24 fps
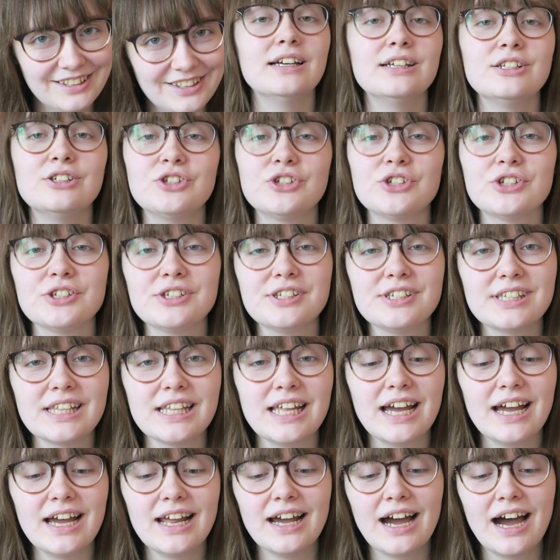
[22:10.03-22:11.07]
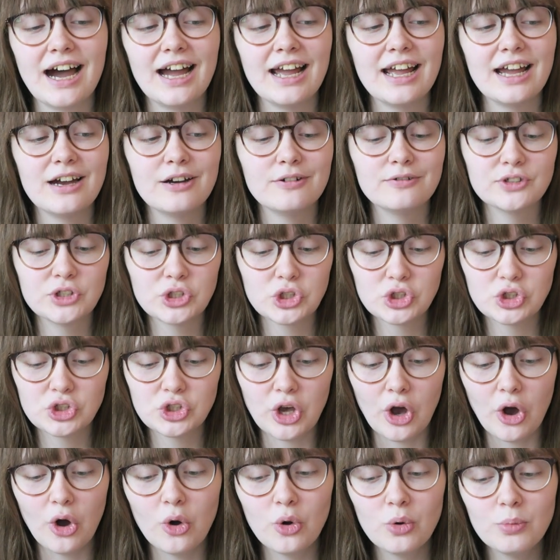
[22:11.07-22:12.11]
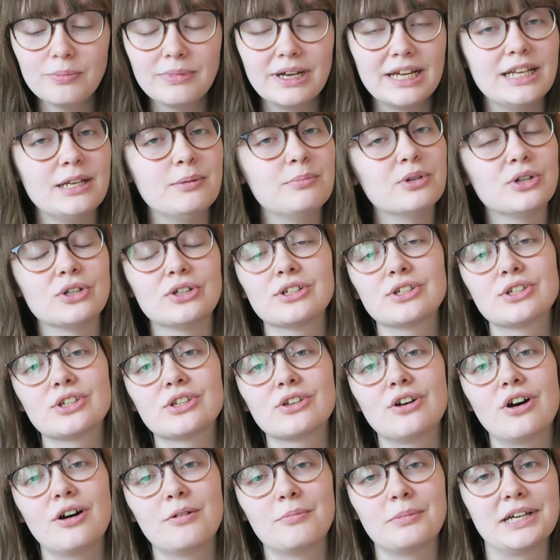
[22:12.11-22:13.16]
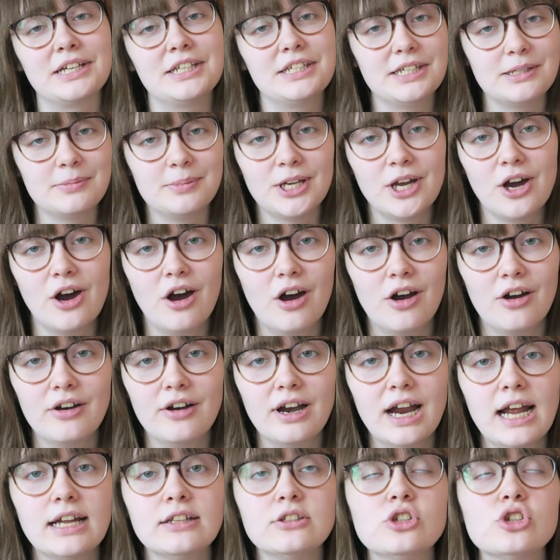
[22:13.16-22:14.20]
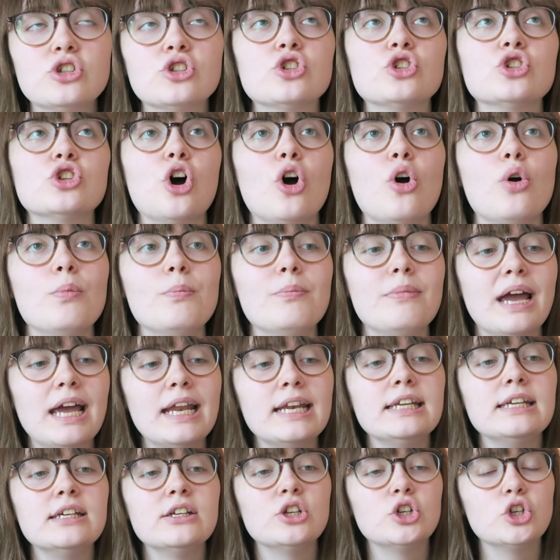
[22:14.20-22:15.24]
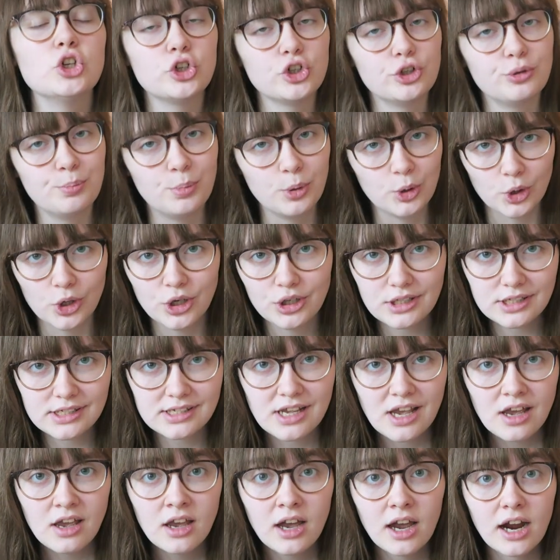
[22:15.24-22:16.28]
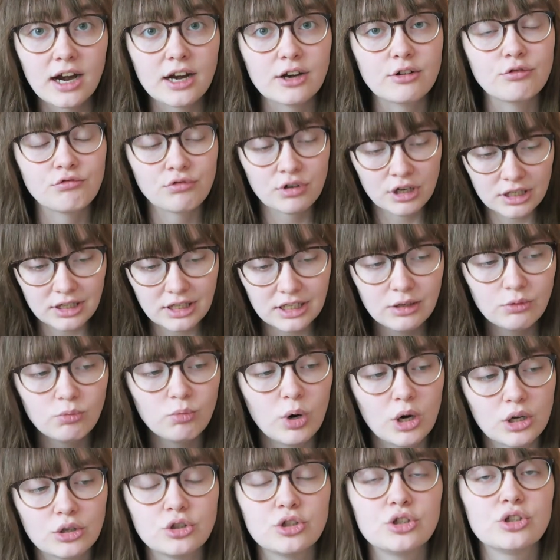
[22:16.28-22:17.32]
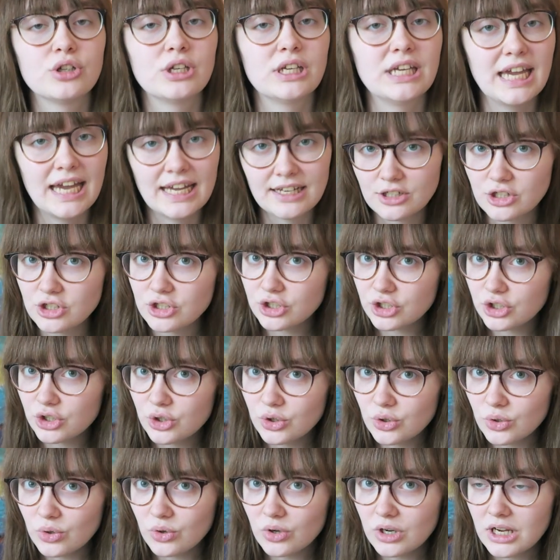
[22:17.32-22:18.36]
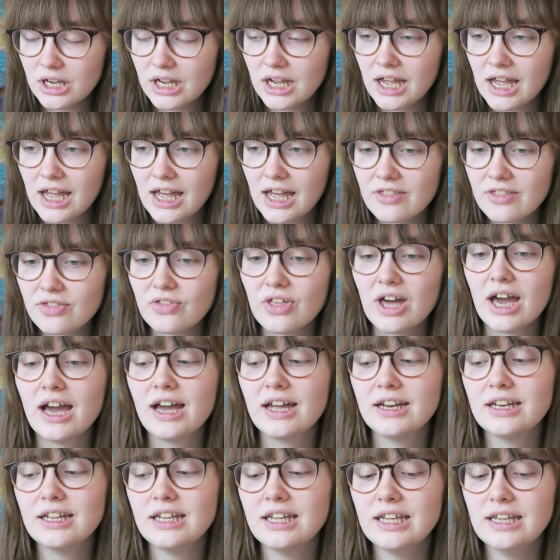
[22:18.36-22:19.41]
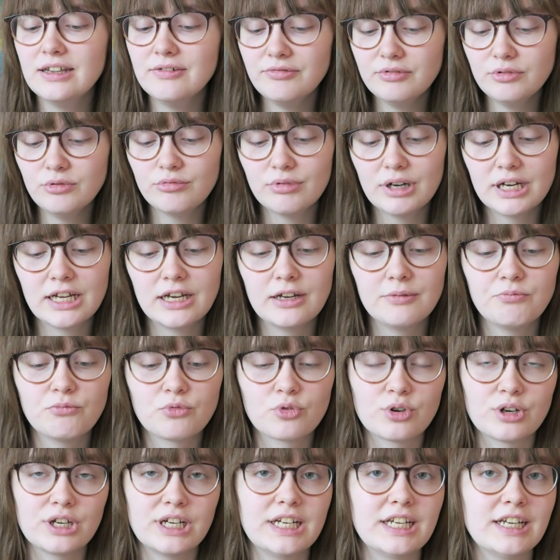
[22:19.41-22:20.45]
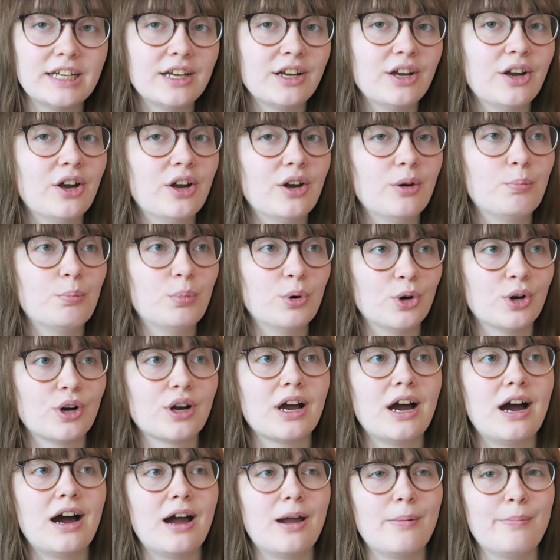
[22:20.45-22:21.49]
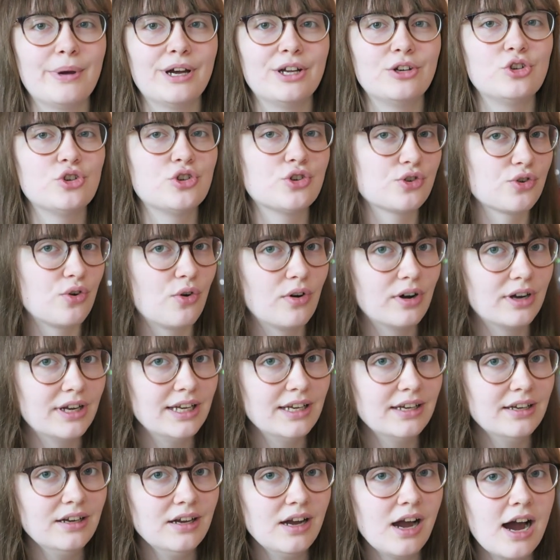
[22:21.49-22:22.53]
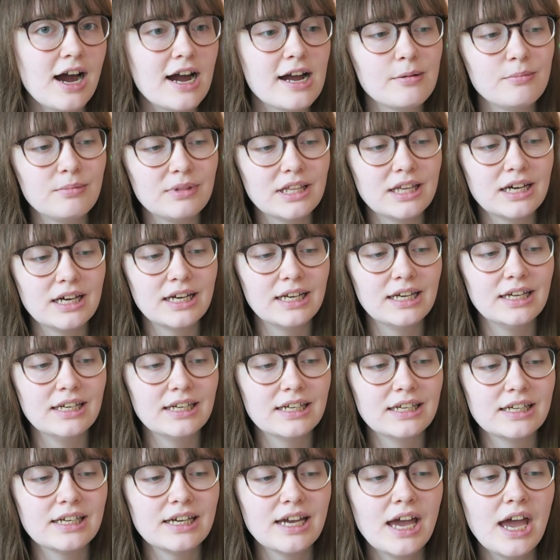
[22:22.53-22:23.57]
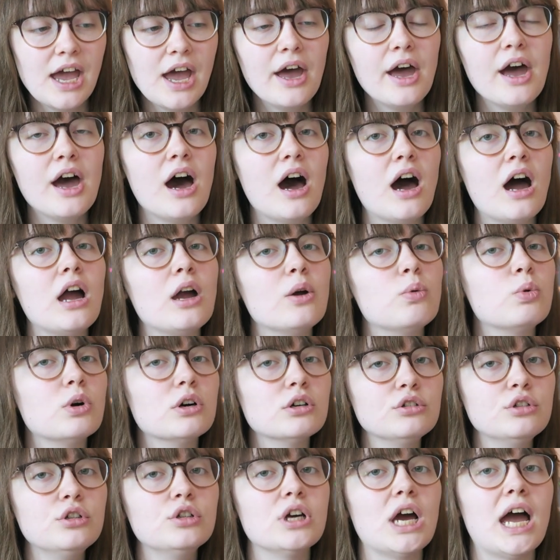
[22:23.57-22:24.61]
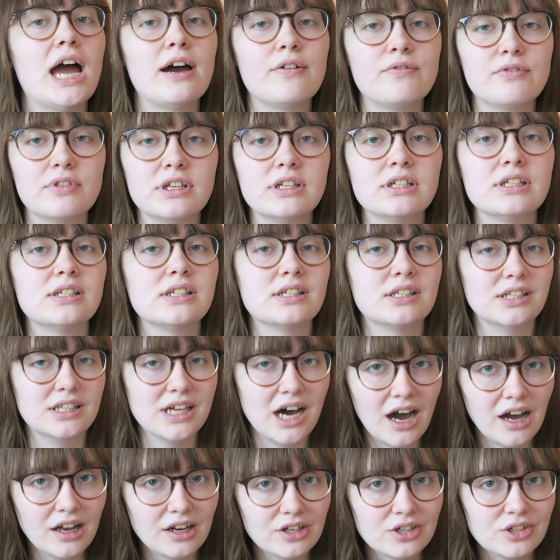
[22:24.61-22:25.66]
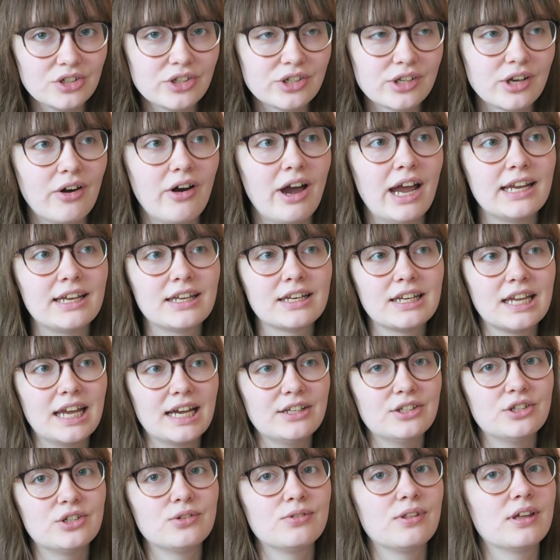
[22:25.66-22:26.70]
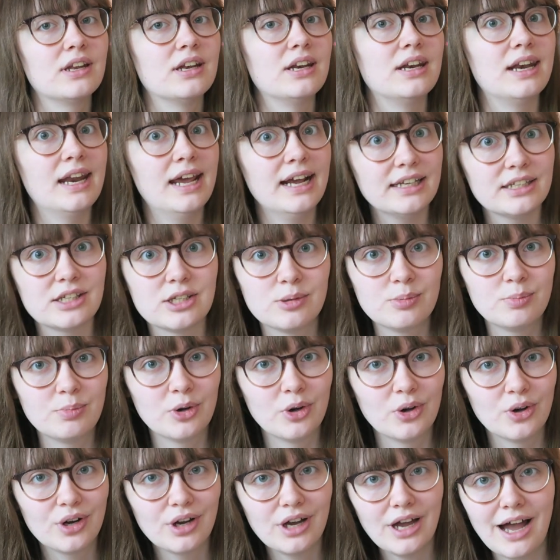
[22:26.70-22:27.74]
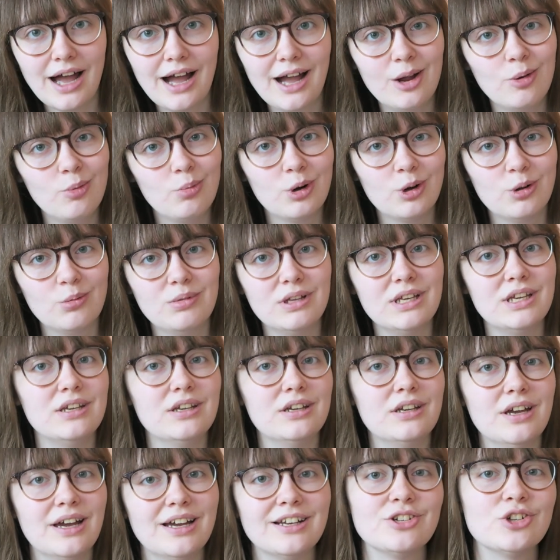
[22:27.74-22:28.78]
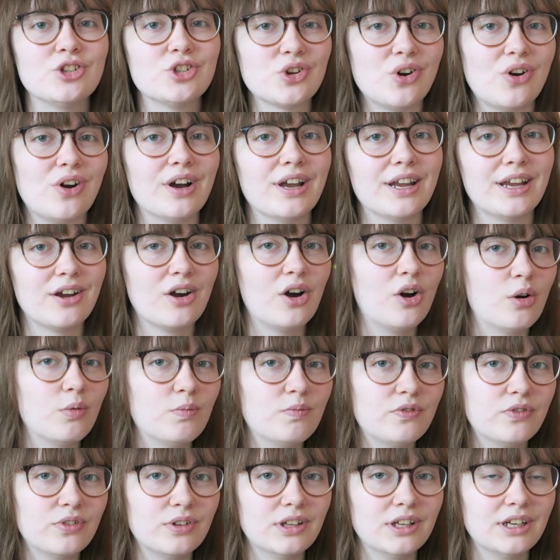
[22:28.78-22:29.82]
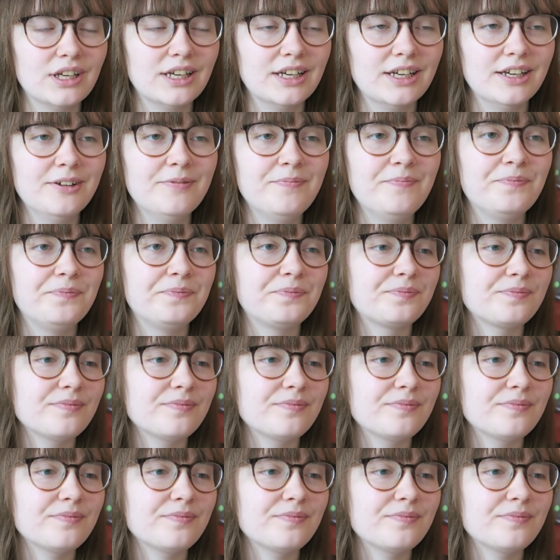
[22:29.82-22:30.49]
It's just that I have so many books on my TBR and so many good books I really want to get to that even when I'm reading a book I'm enjoying, I'm like, I want to have this done so I can get to the next book I will be enjoying, hopefully.